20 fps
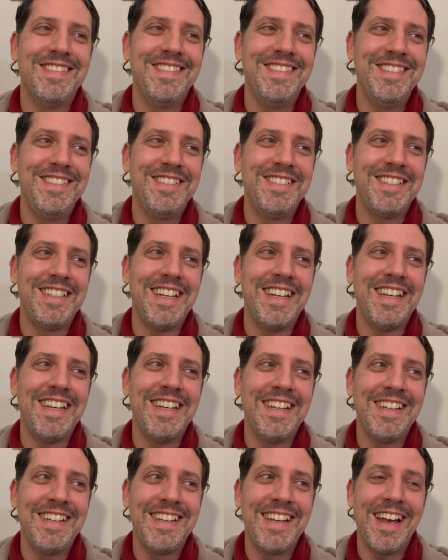
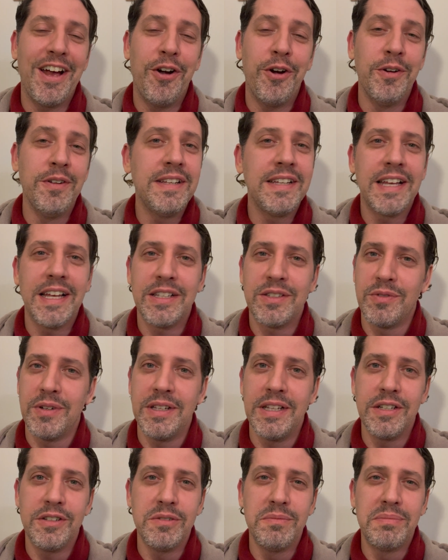she only gets
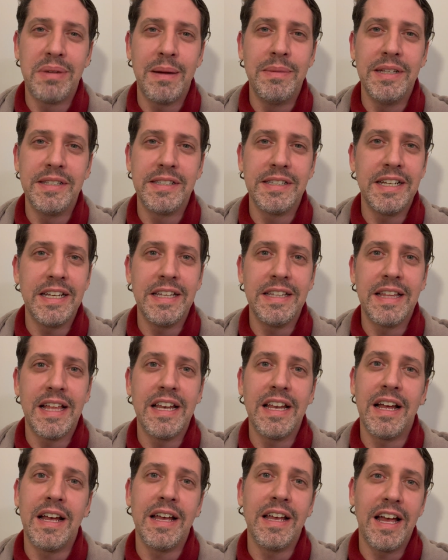really good publicity. That
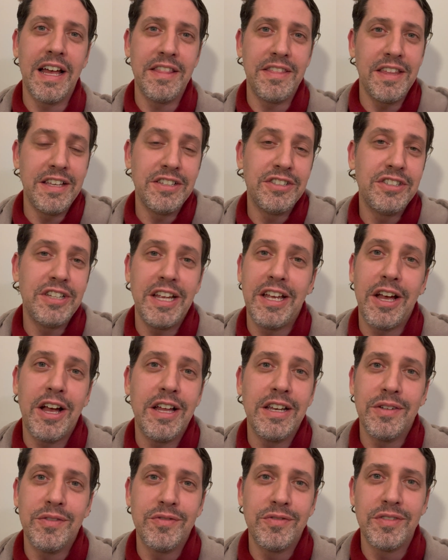I think she
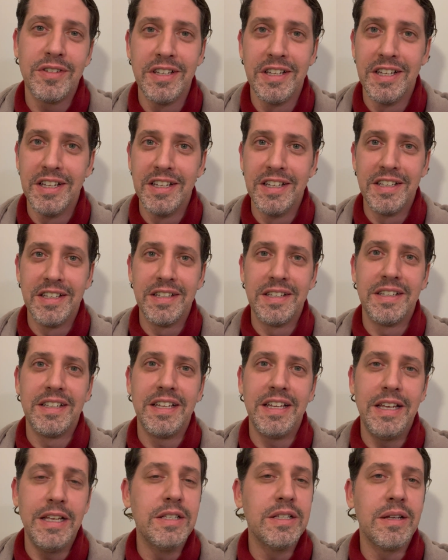kind of
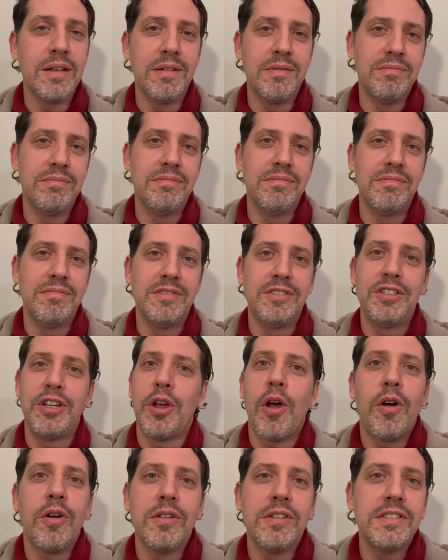is she
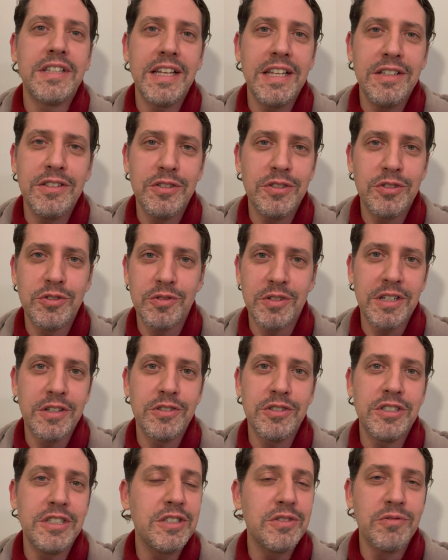owns the industry, or
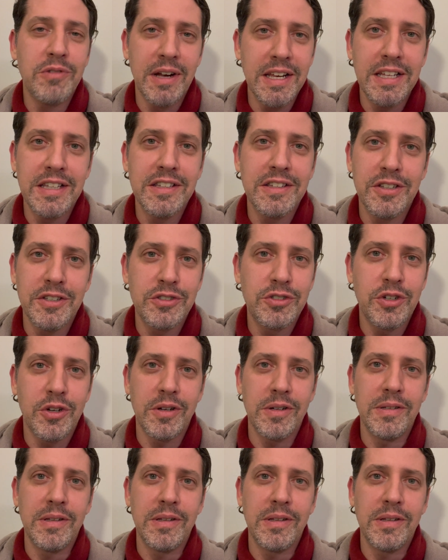she's running the show.